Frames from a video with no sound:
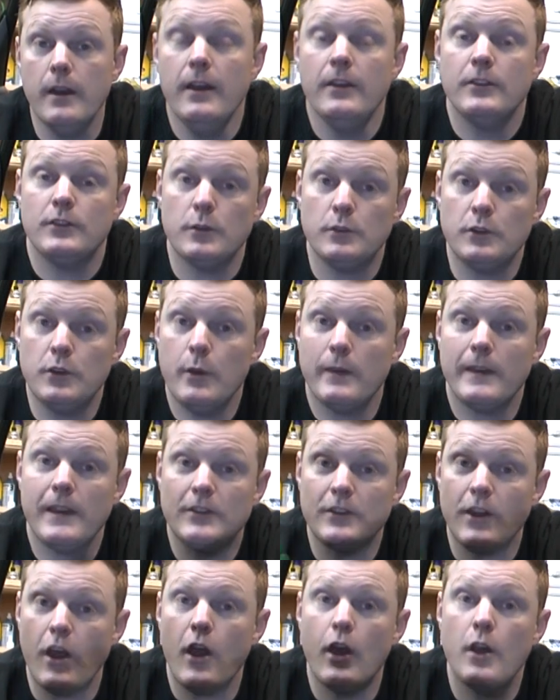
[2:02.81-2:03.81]
So doing
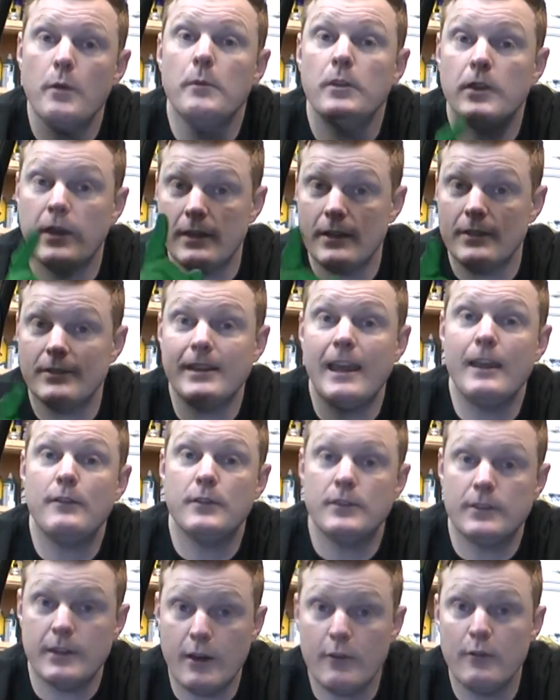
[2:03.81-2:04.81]
this at home, you're going to save
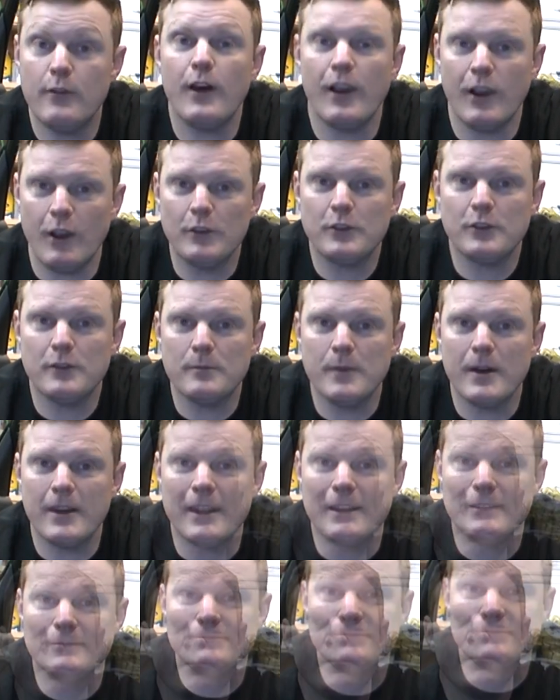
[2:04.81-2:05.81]
yourself a lot of
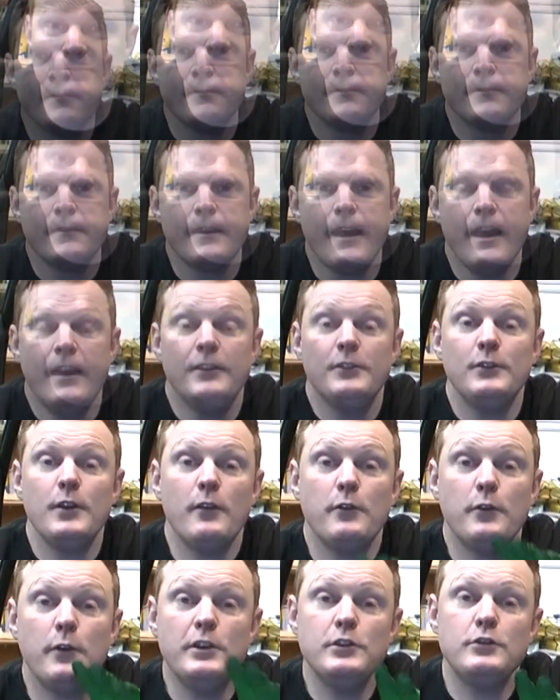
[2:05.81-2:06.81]
money. So
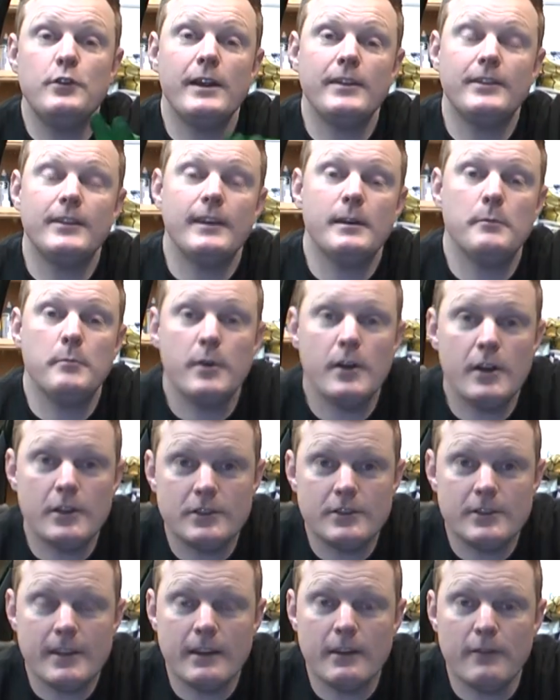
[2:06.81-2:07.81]
if you're interested in
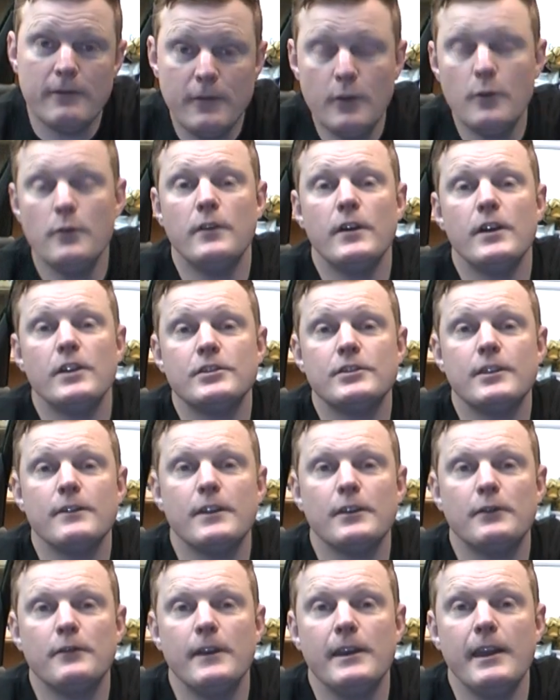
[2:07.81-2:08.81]
purchasing the full version of
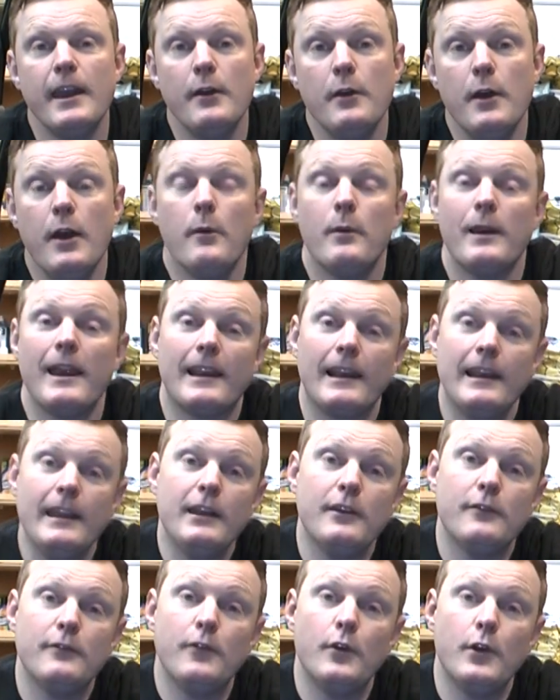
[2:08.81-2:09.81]
this video, we'll add a
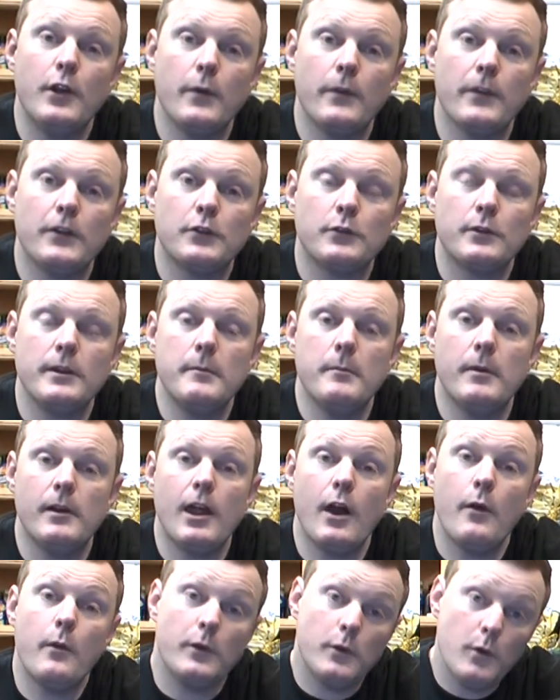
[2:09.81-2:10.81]
link for you on the screen
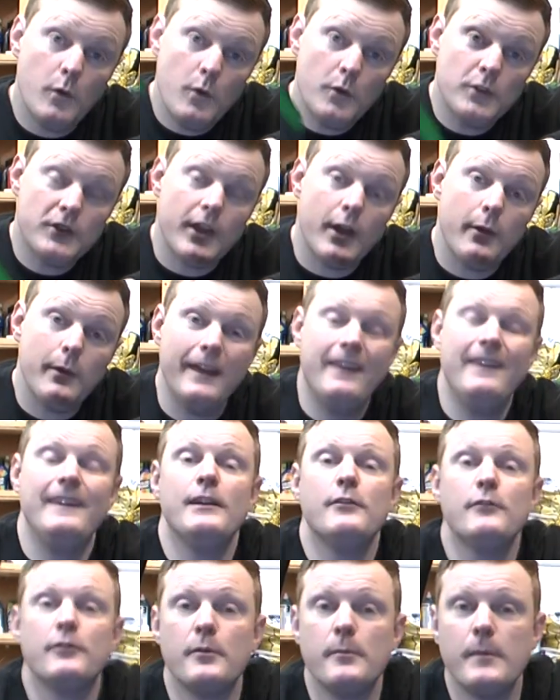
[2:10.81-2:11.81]
below and also in the
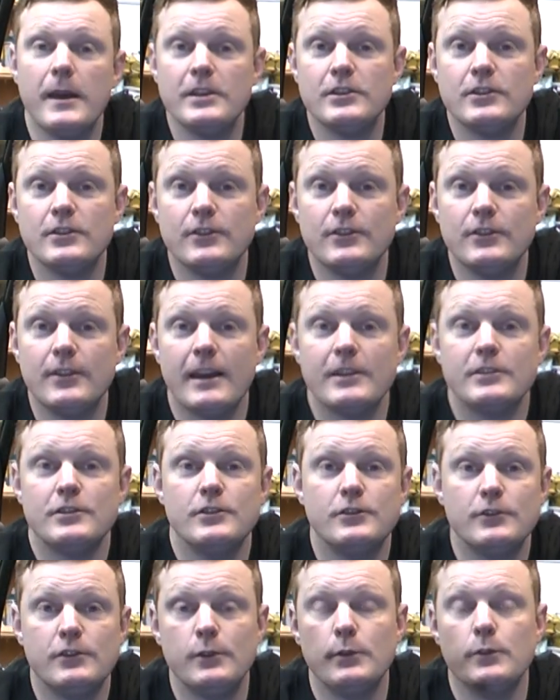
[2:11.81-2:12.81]
information
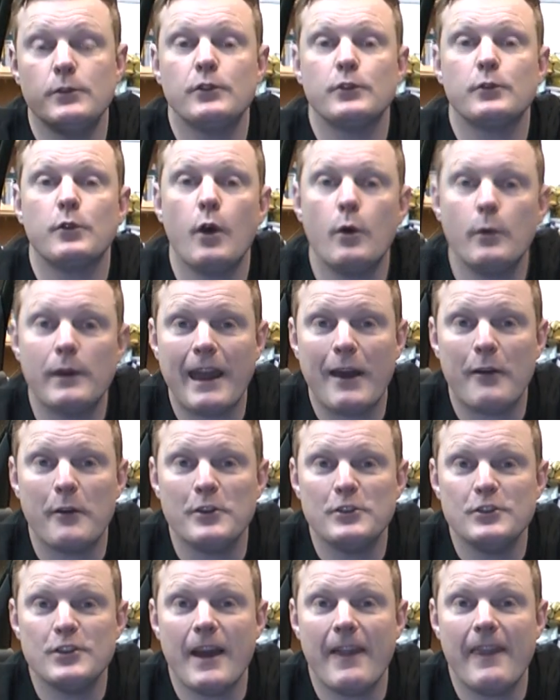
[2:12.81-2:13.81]
section, so you can scroll down
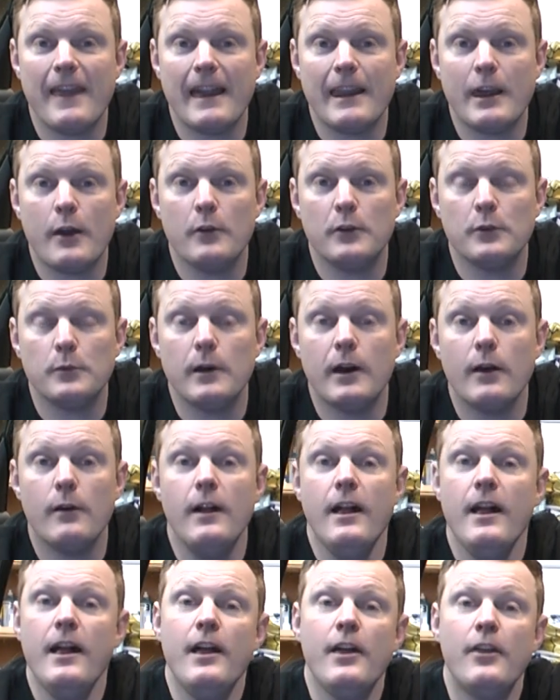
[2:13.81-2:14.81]
and check that out as well.
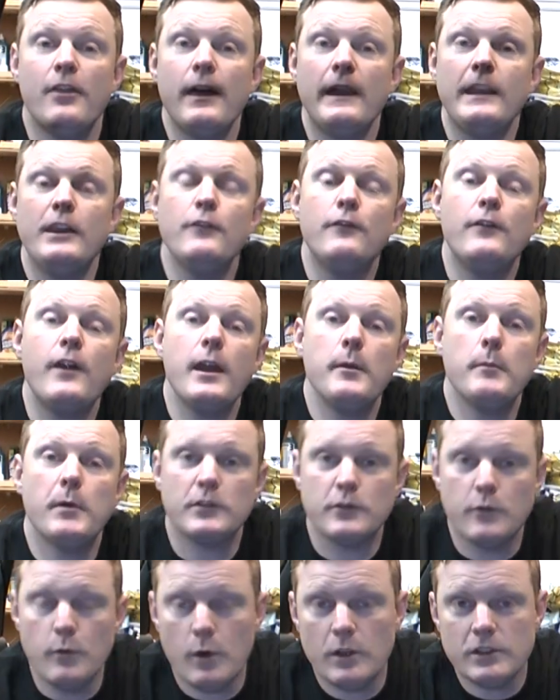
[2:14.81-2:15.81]
Thank you very
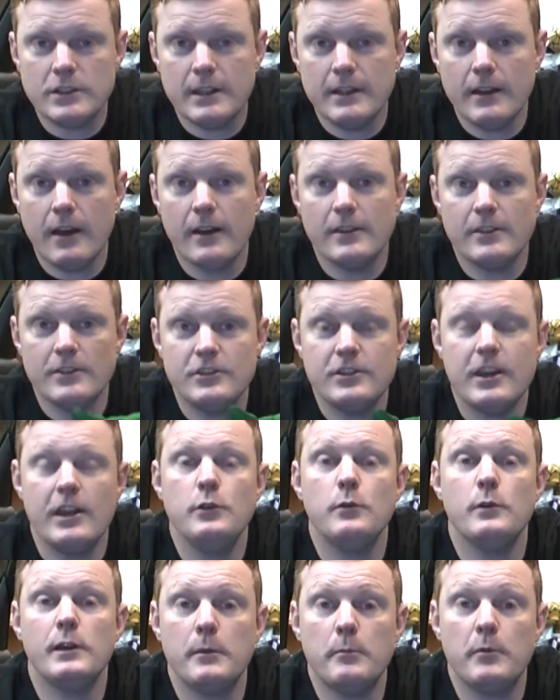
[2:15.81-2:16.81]
much for watching guys, it's
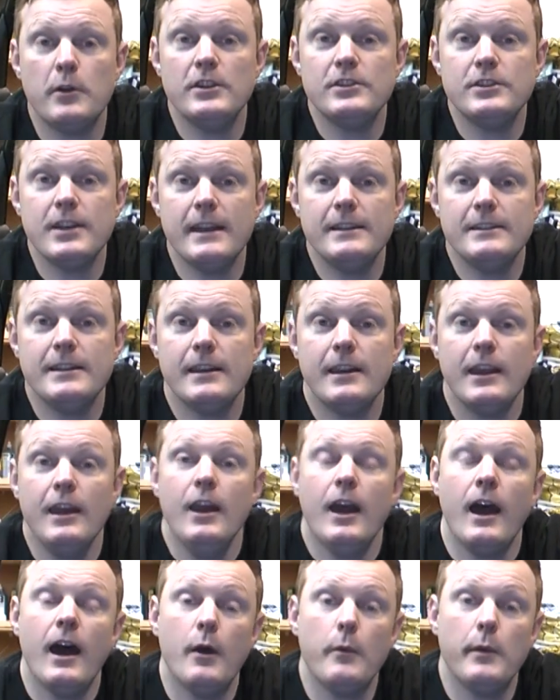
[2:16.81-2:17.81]
genuinely appreciated.
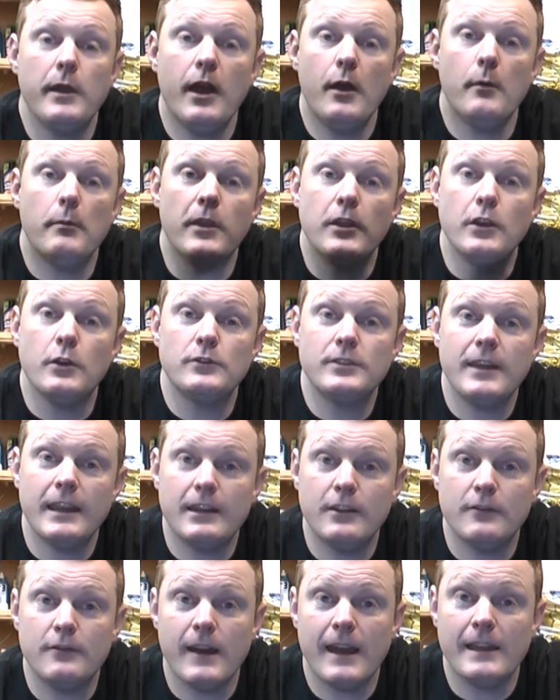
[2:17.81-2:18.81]
We hope that you'll take
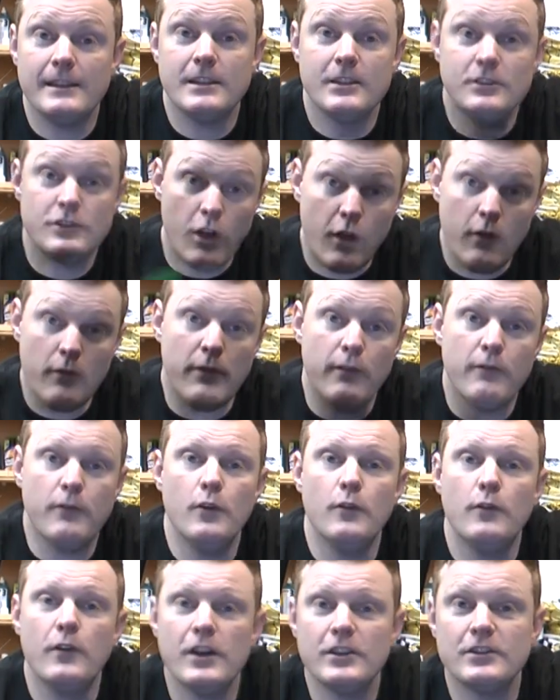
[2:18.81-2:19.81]
advantage of the
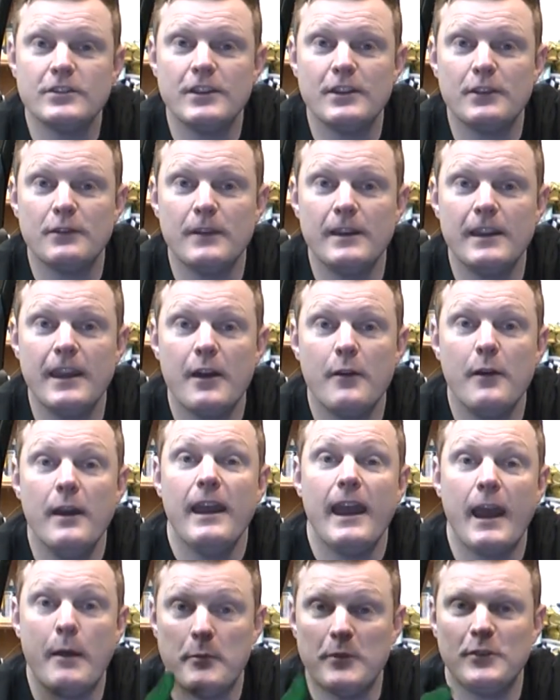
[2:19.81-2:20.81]
full version of this video,
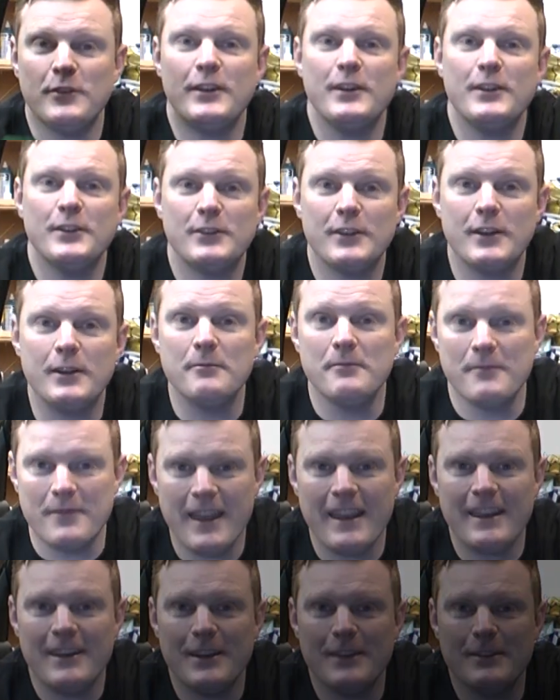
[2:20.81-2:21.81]
and we'll see you soon.
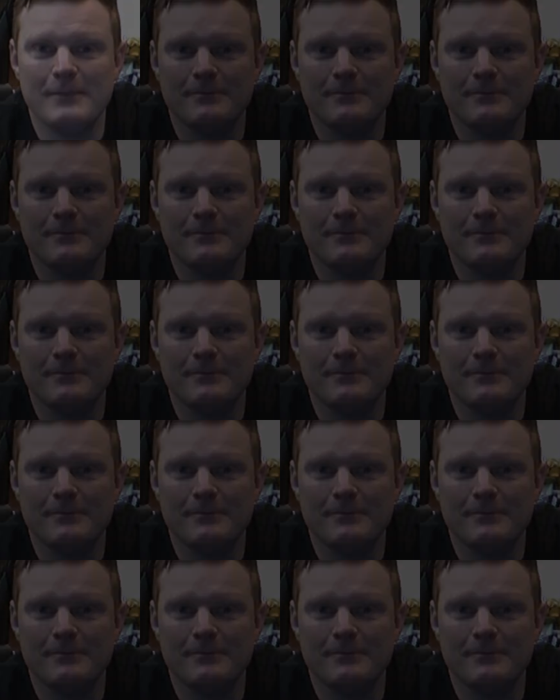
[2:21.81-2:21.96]
Thank you.